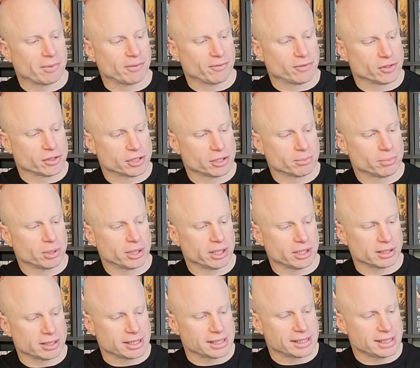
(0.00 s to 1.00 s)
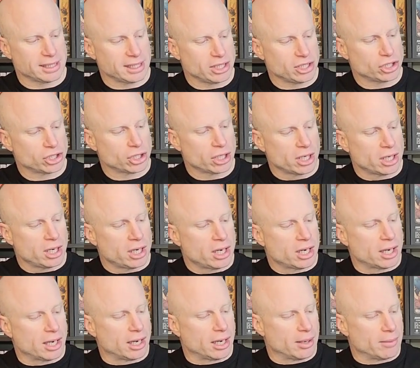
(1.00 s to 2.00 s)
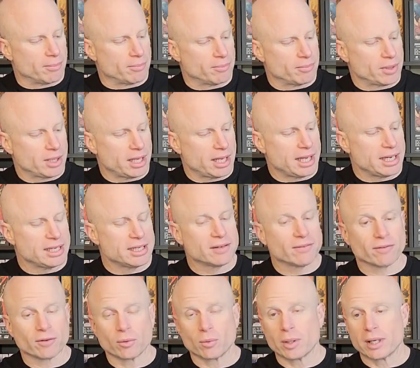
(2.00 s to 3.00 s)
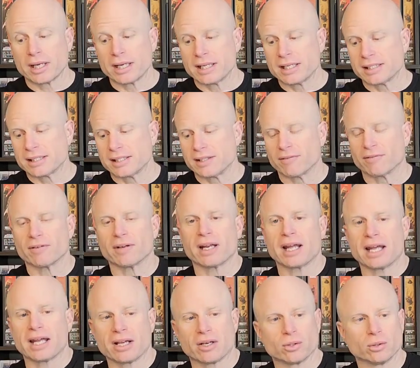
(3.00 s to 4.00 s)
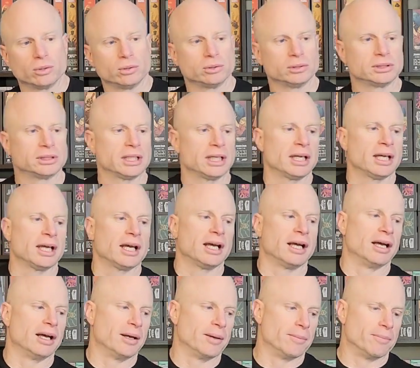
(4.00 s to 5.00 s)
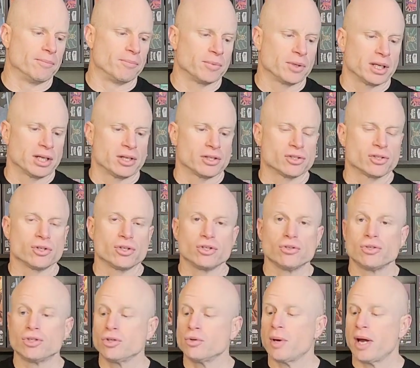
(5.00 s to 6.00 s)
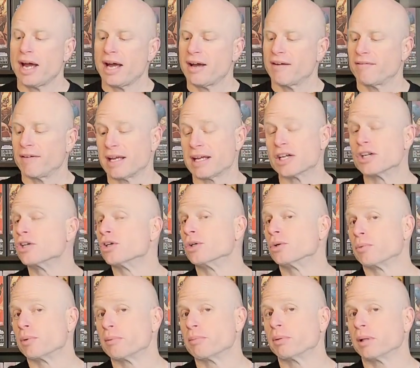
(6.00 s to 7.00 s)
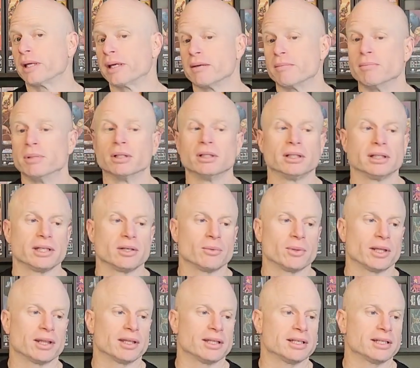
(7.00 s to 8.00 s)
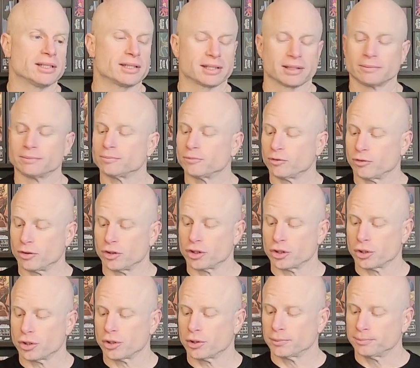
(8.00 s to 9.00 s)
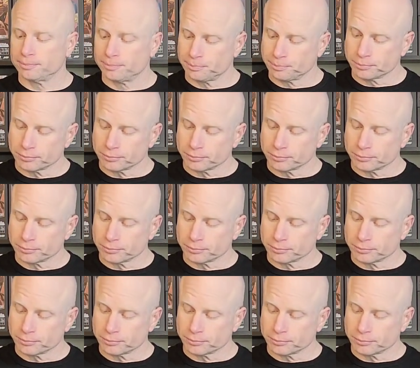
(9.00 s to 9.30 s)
but first they're putting on the siege in different ways, different angles. So you do have a good replayability with this, for sure.